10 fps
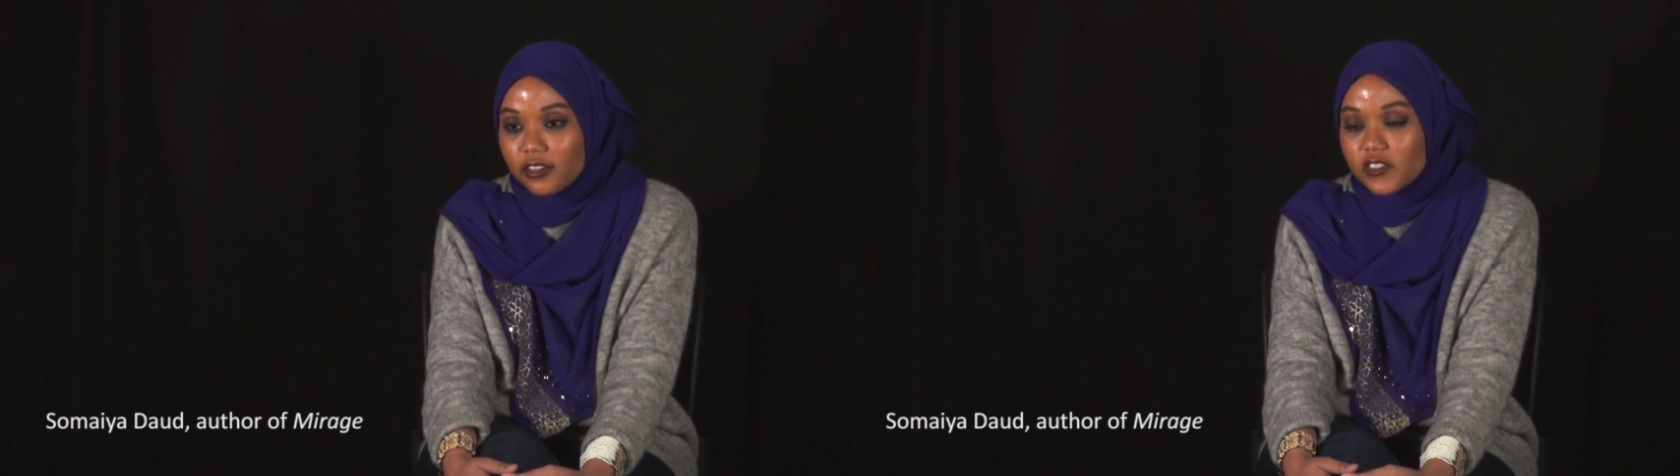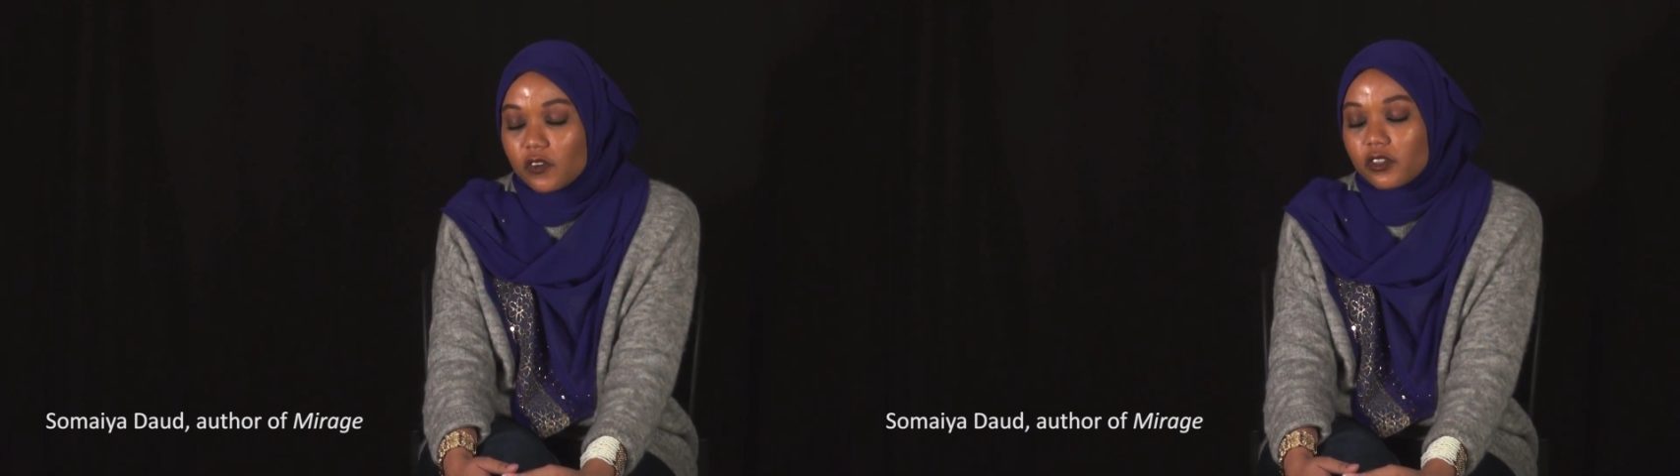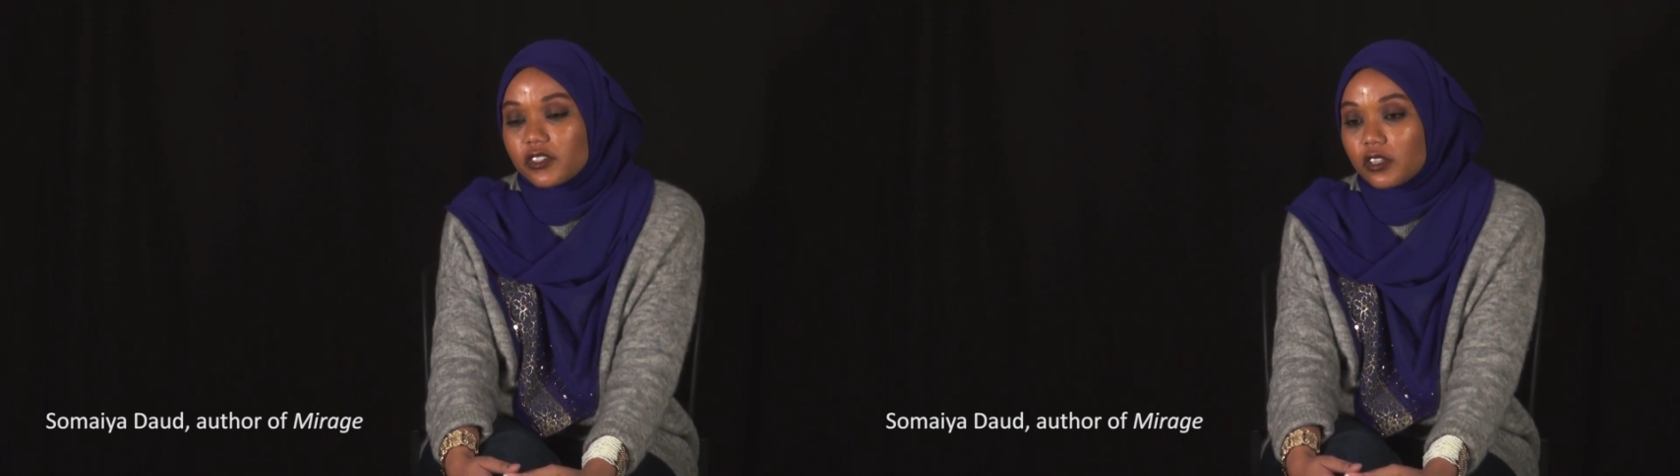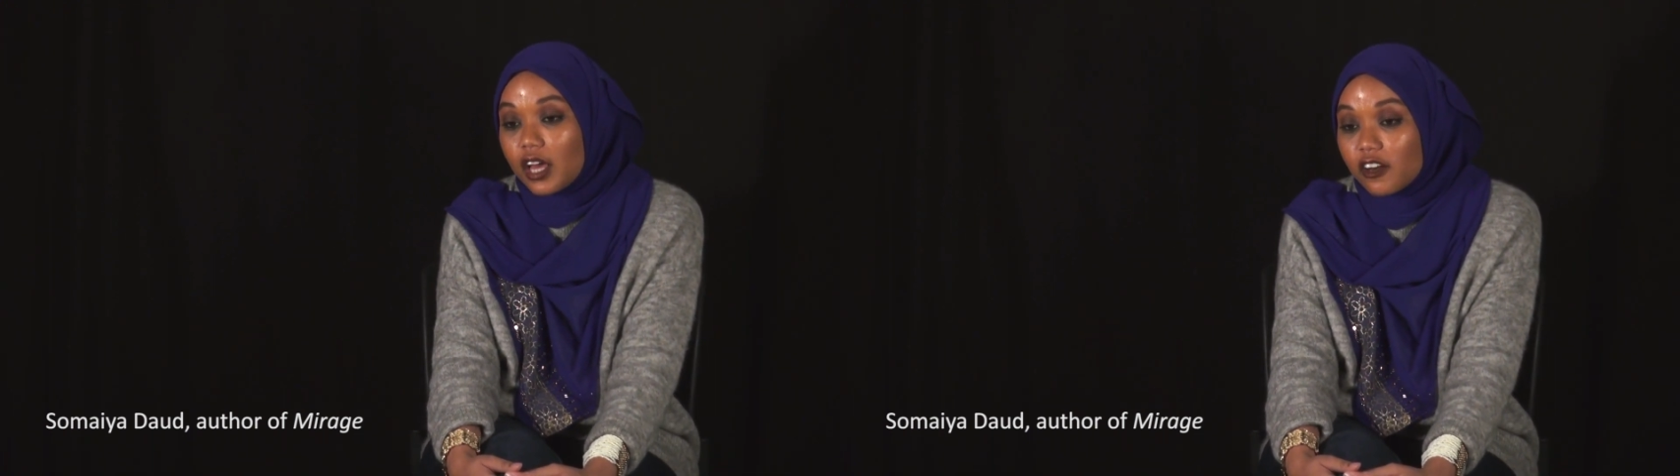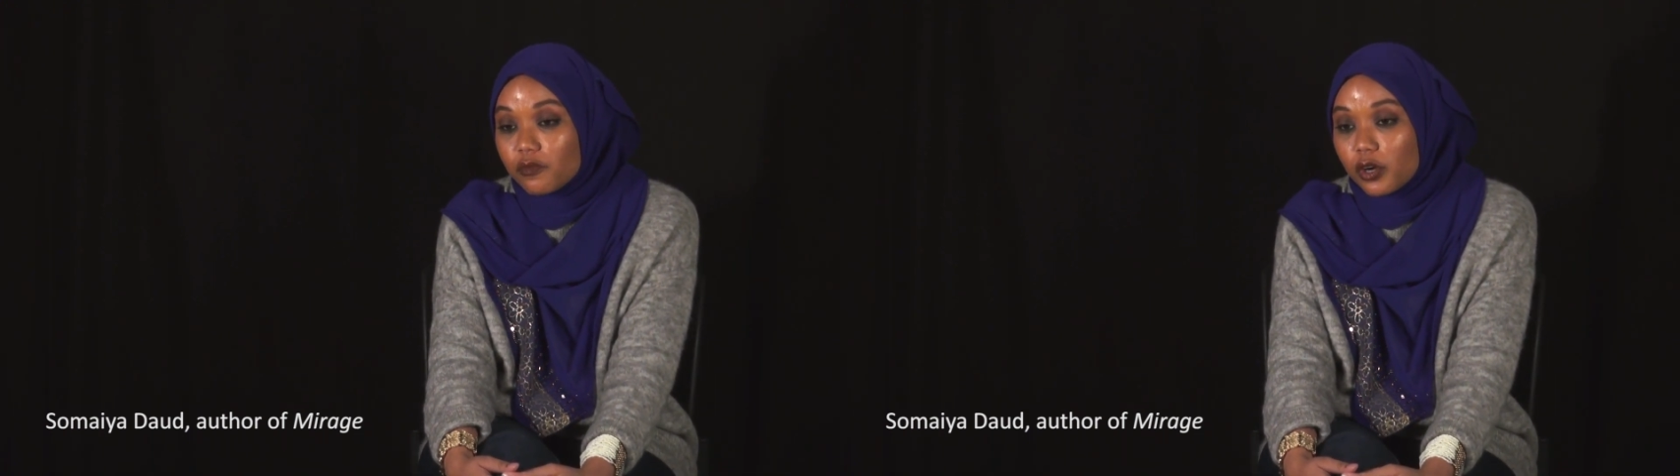and so there's a
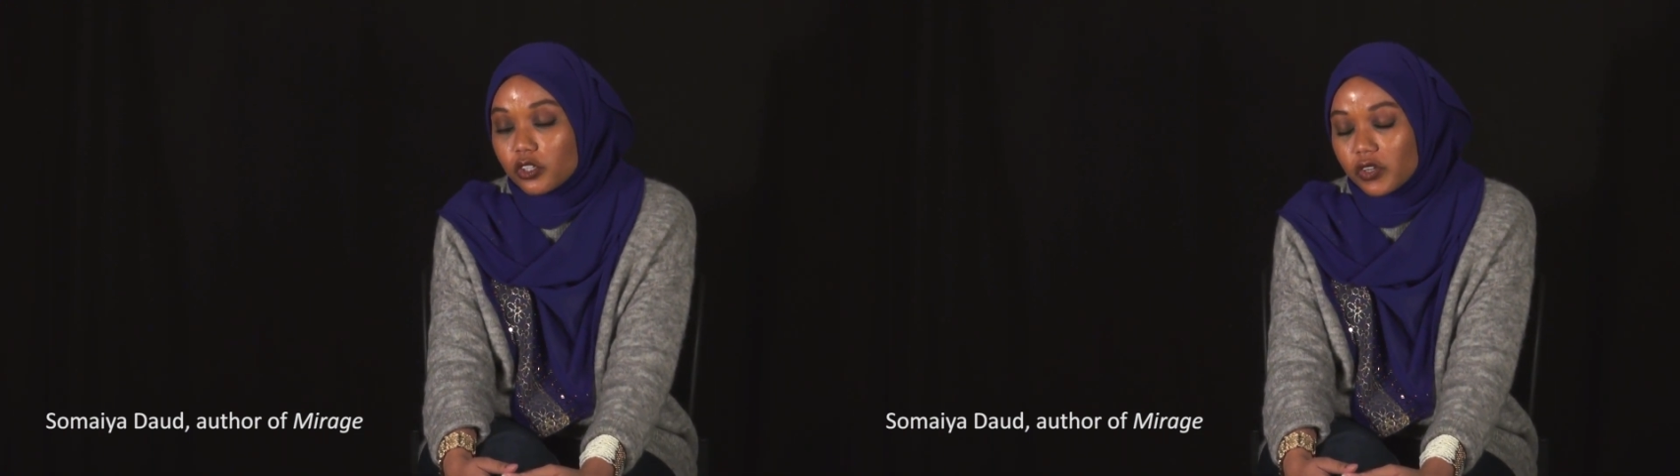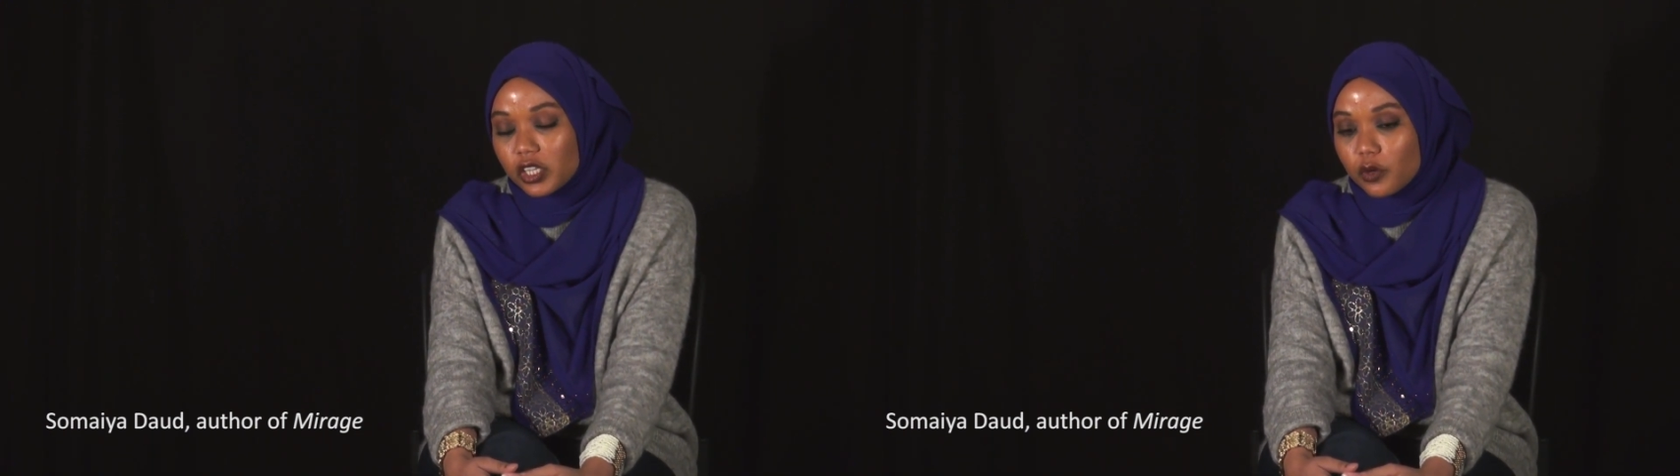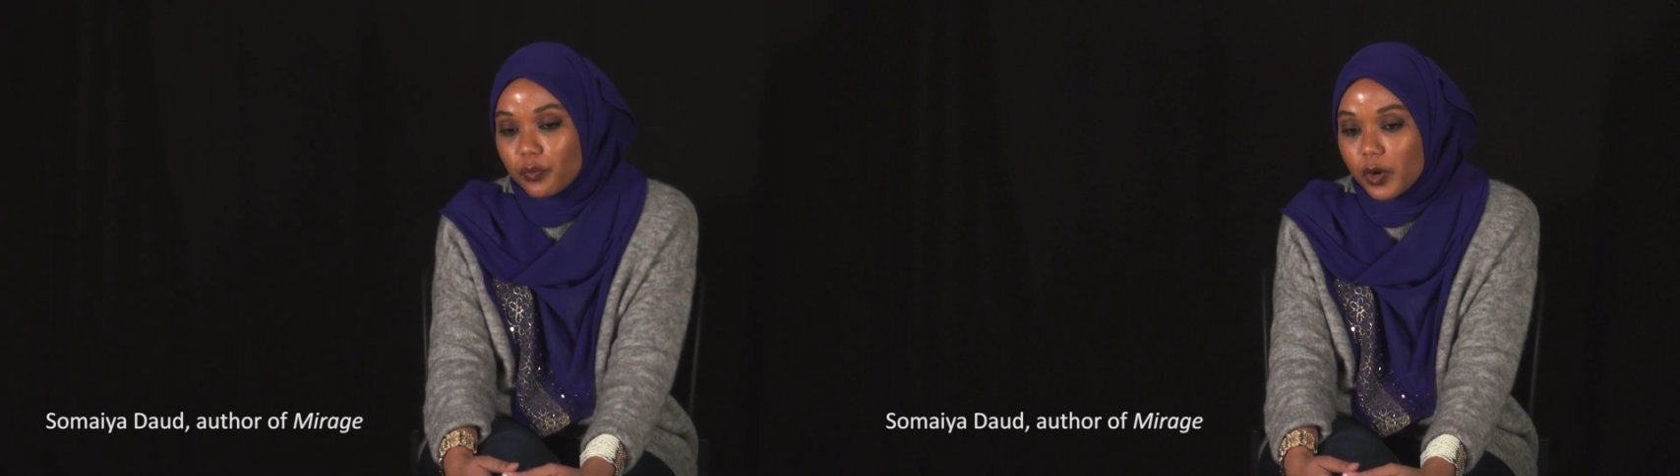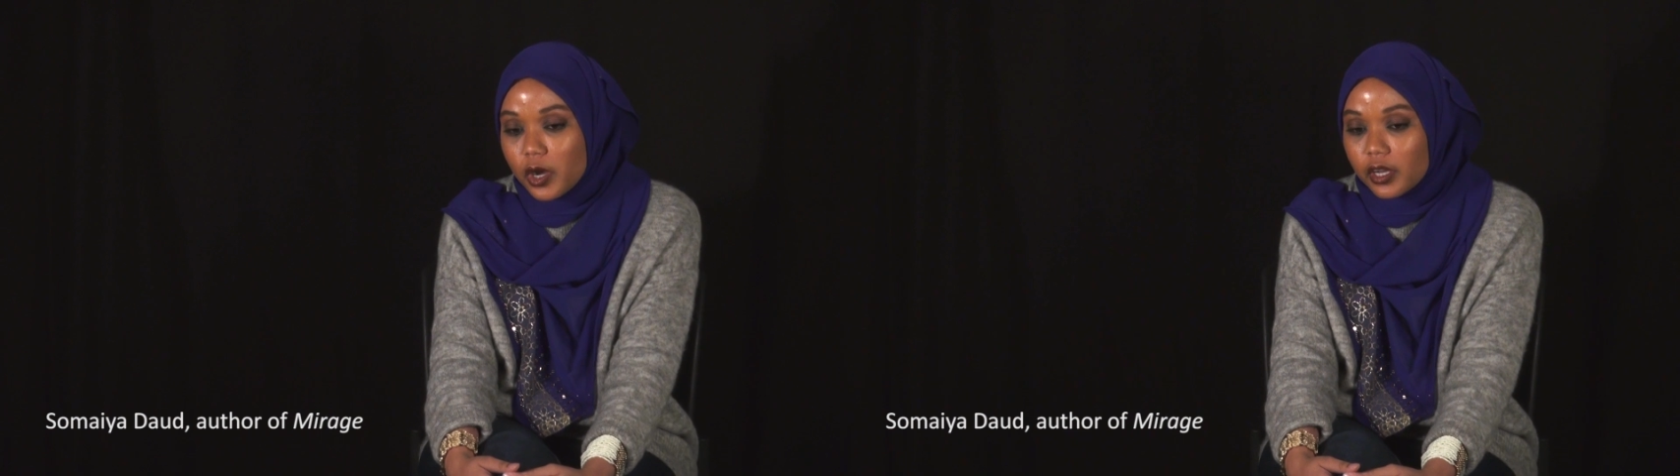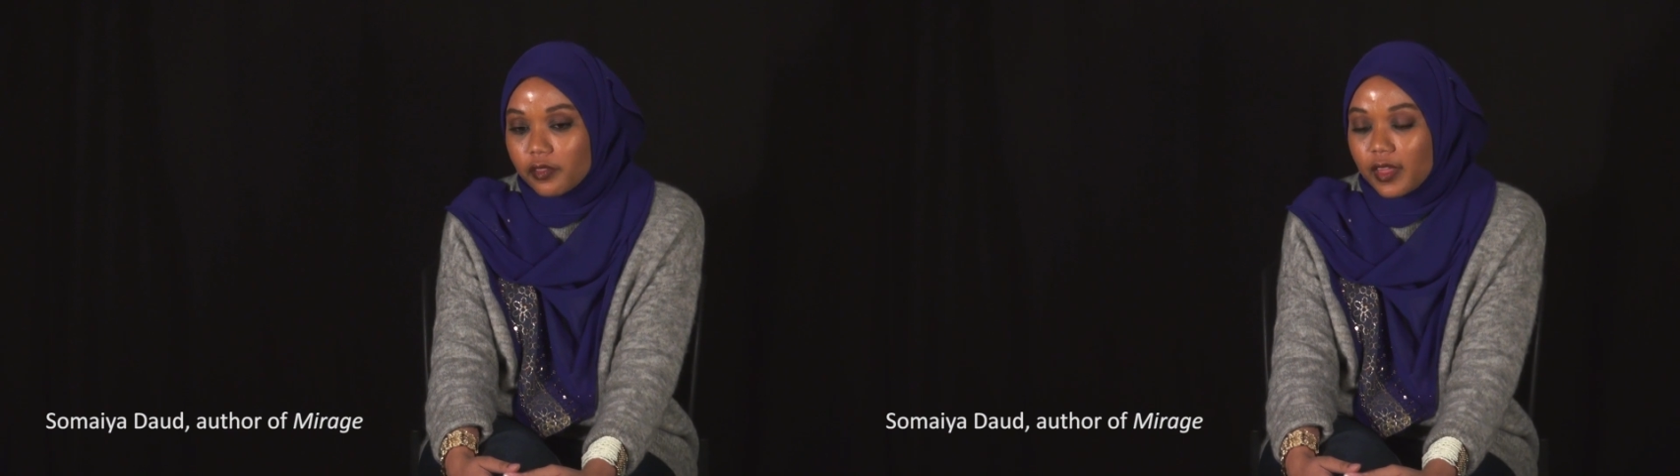lot of poetry in the book